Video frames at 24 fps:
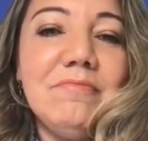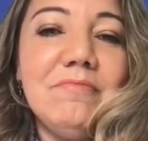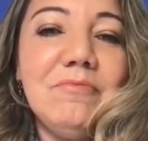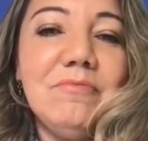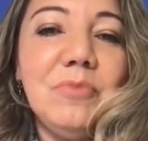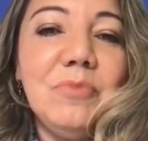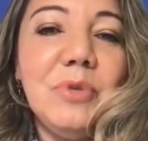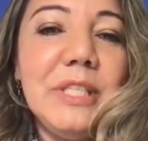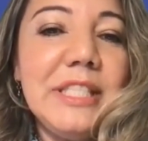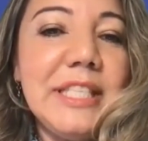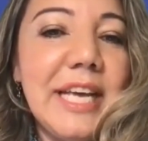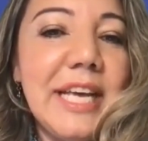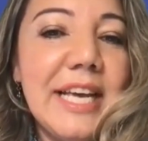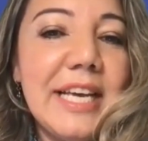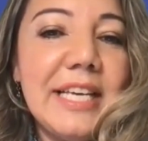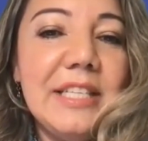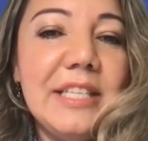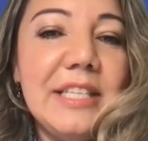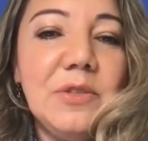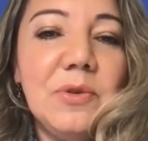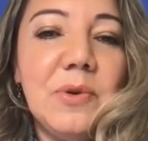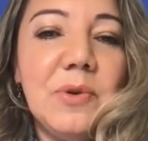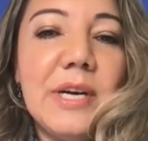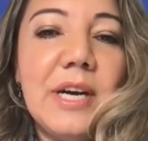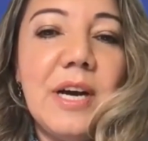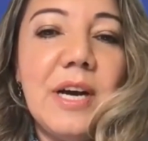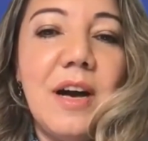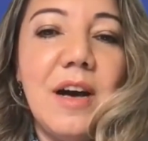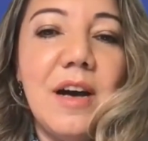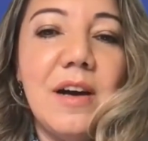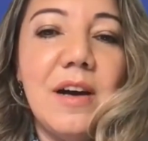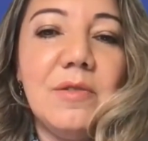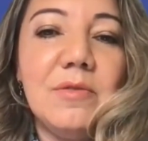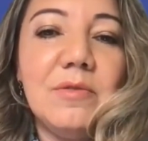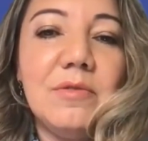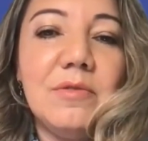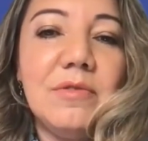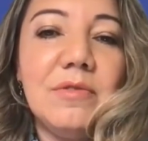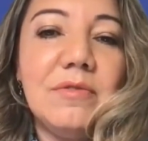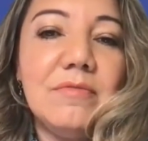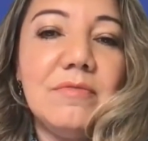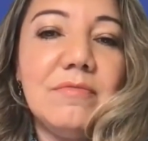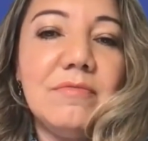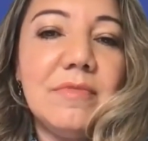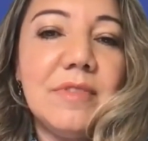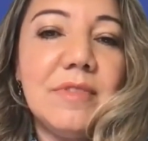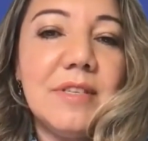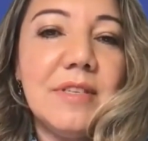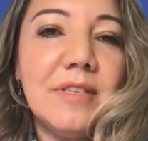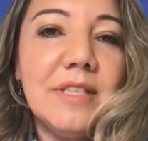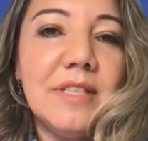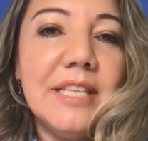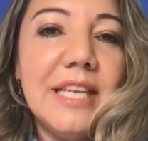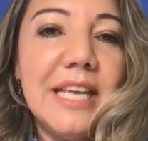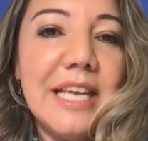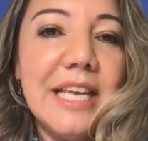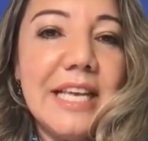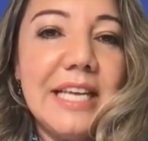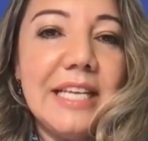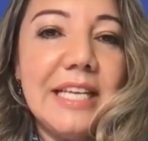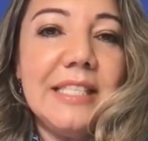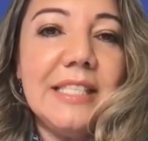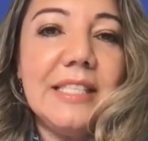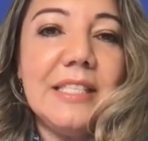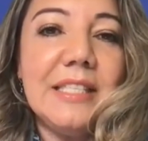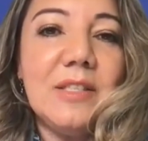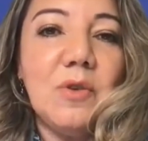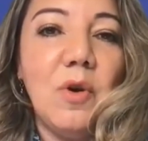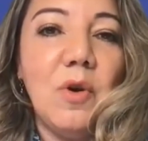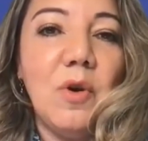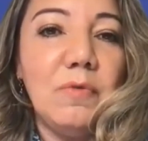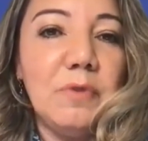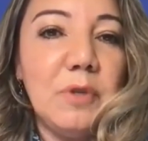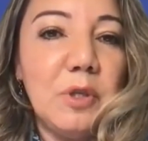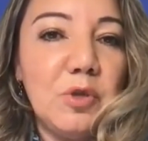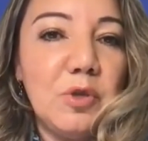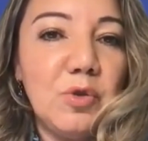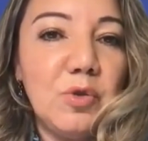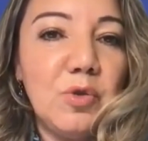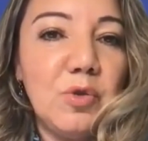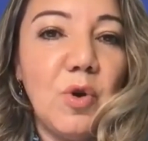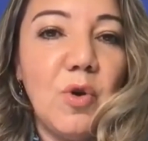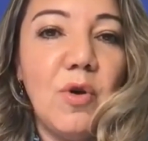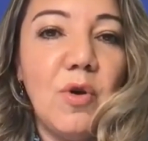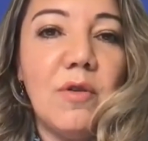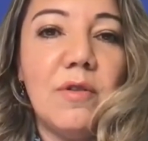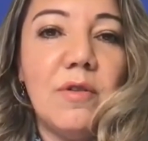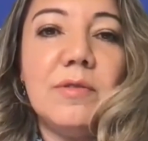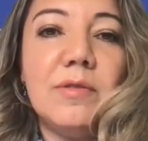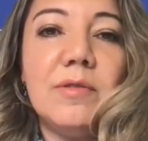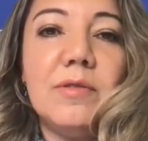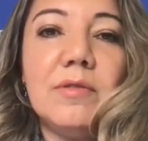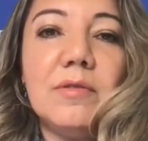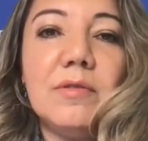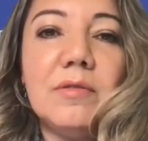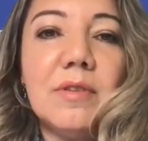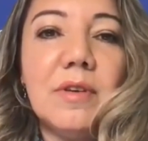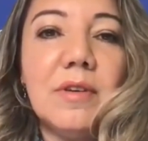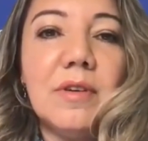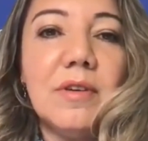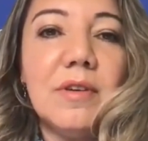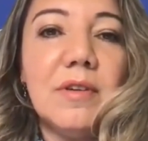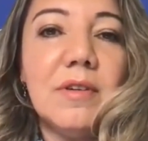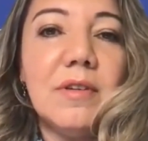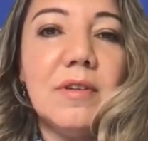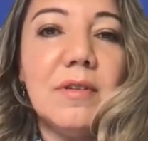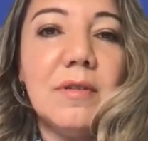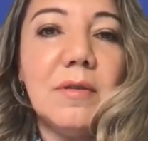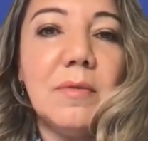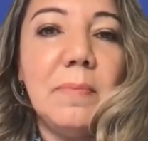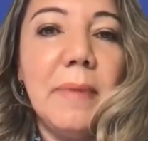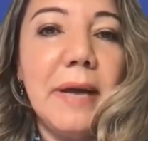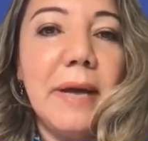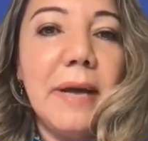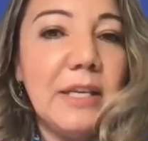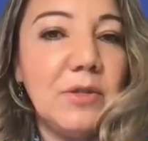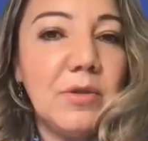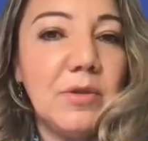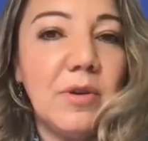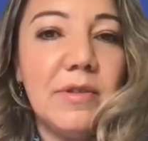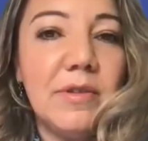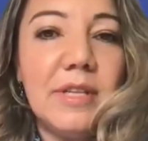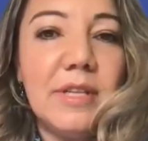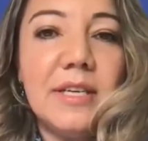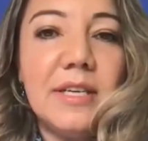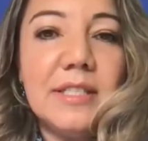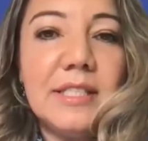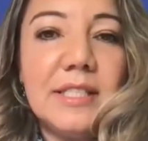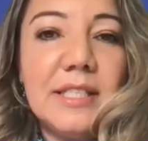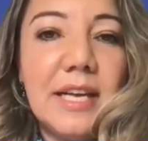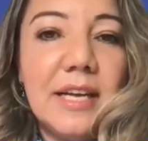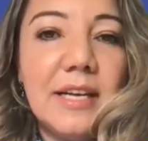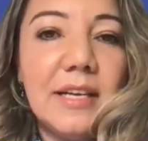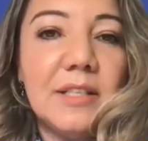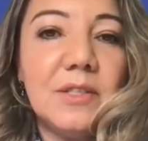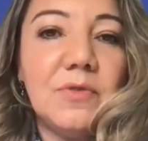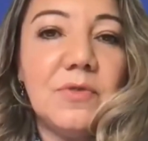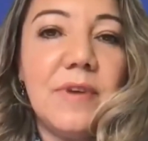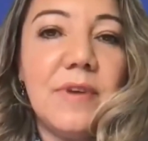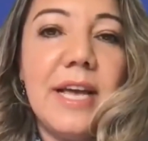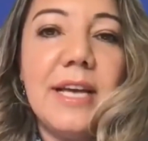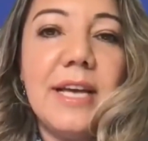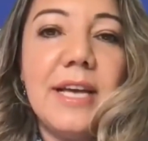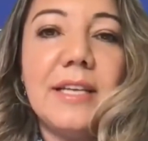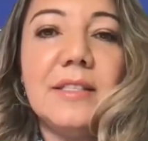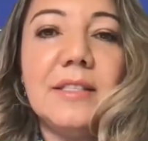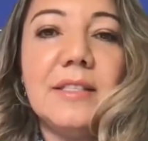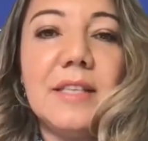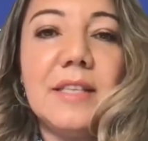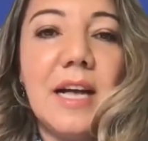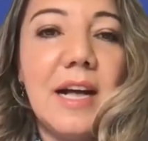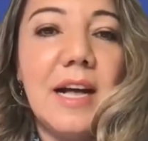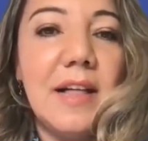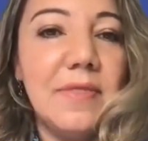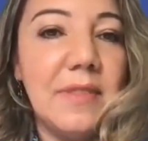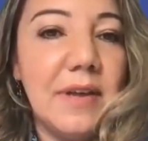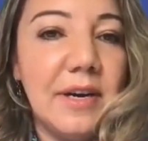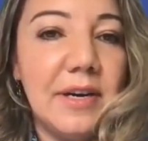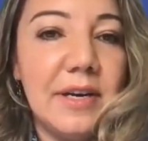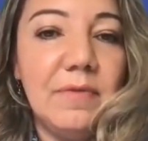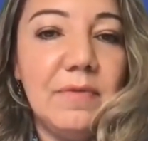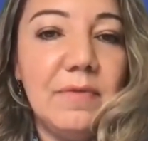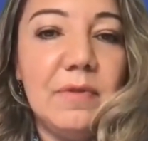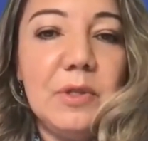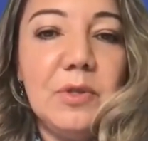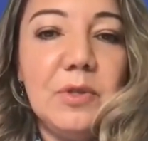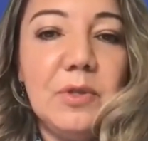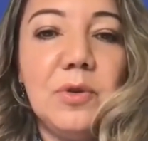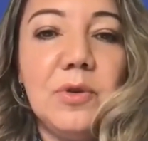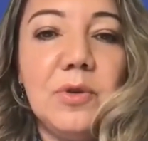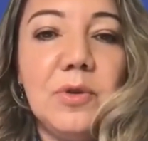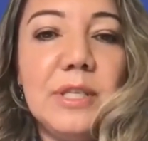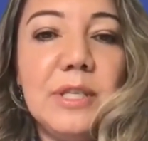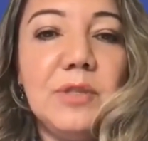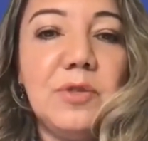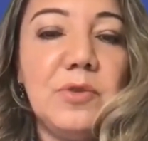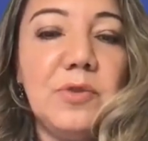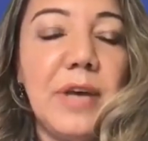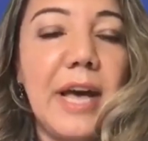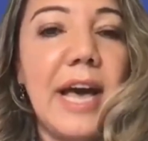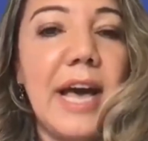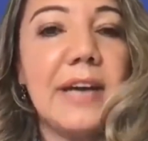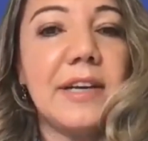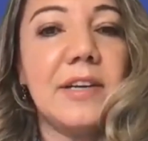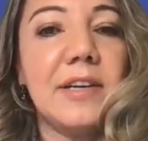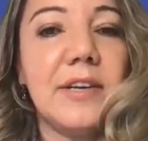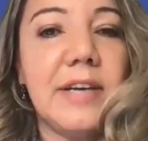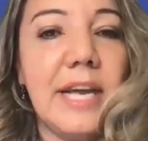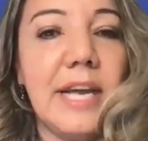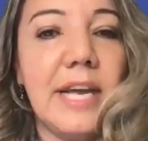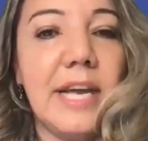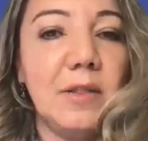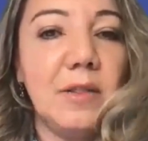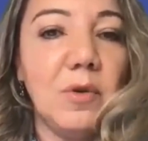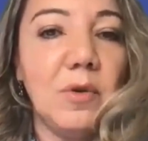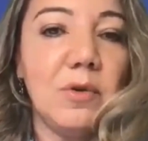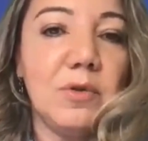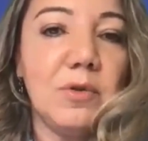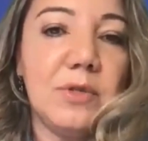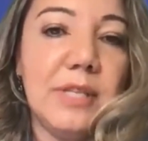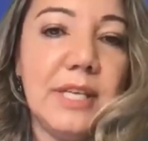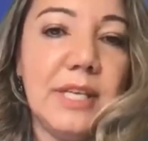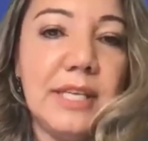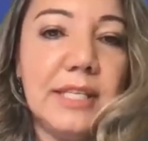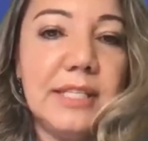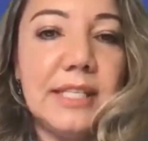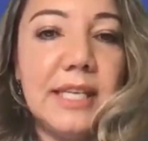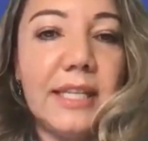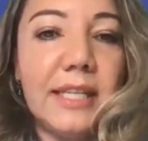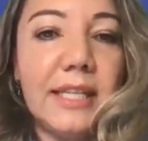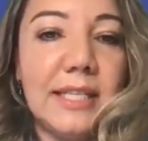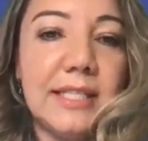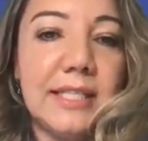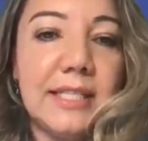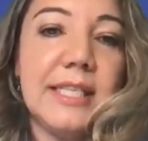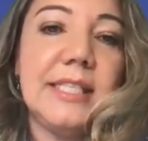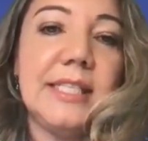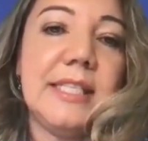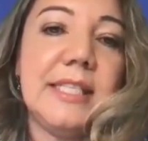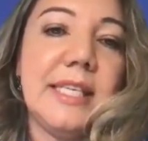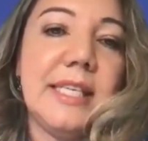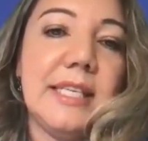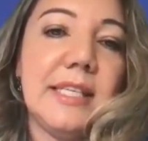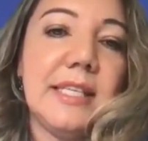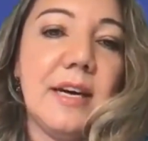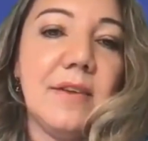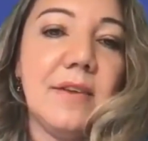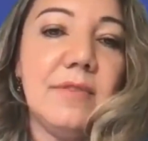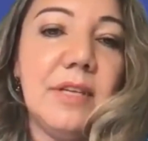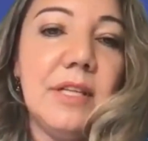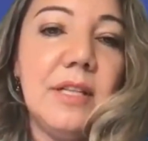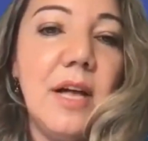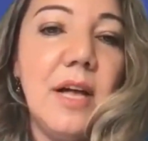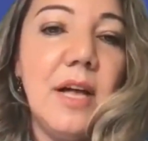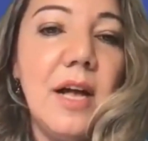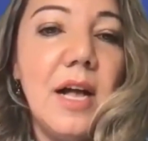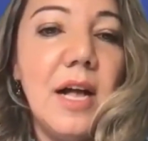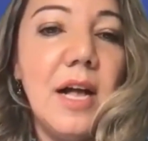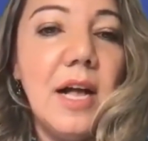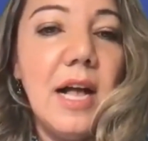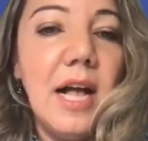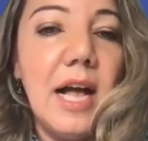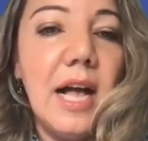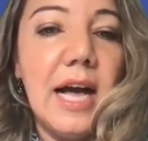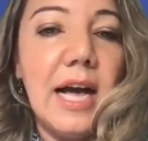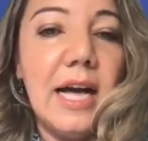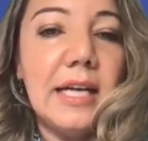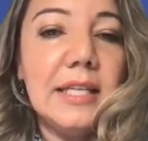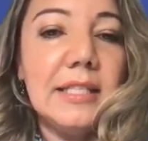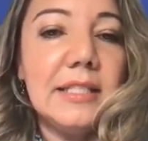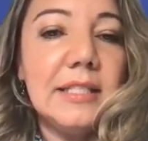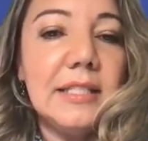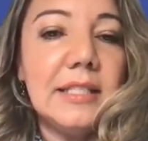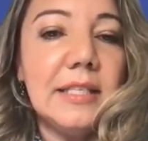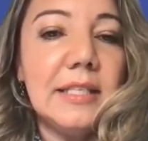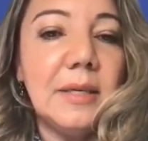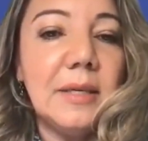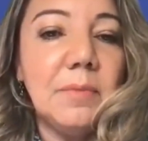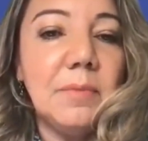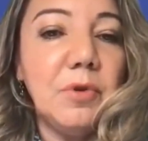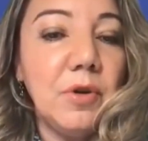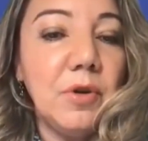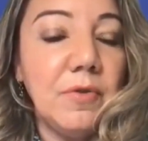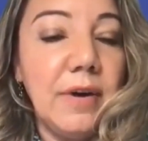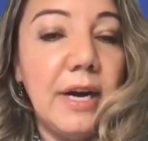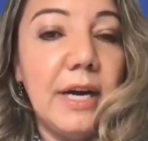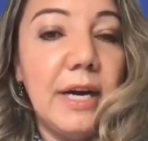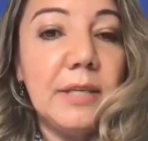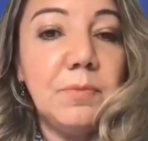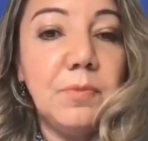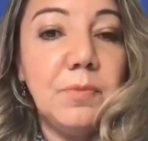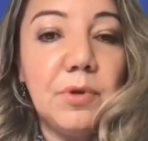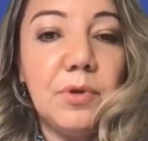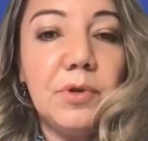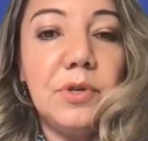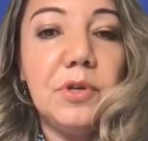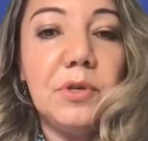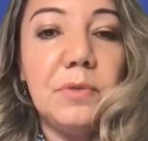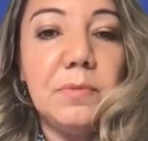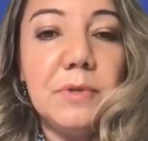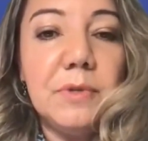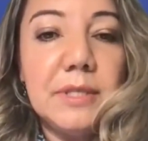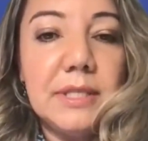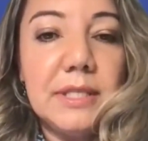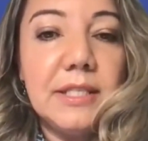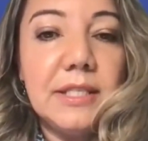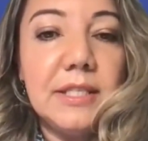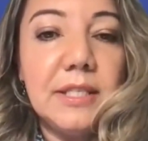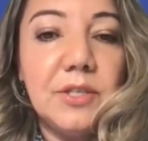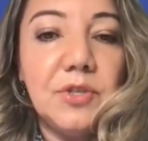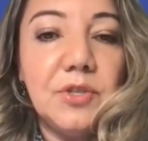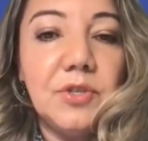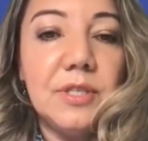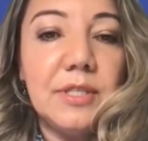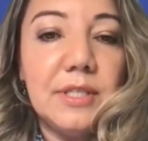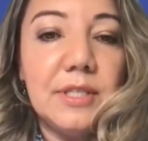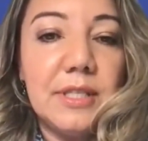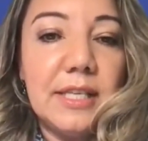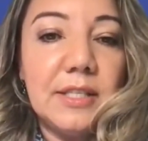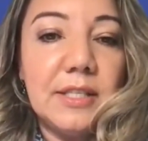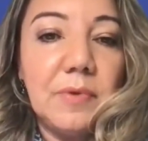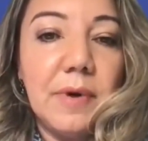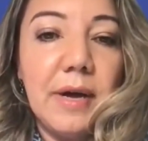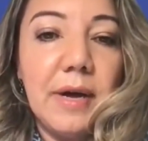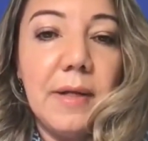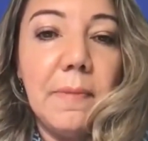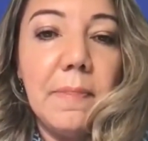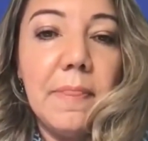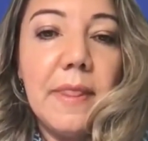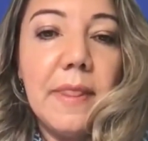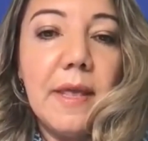we take into account the needs of the stores based on their sales rates and their inventories to aggregate those needs at the DC level and provide procurement decisions as well.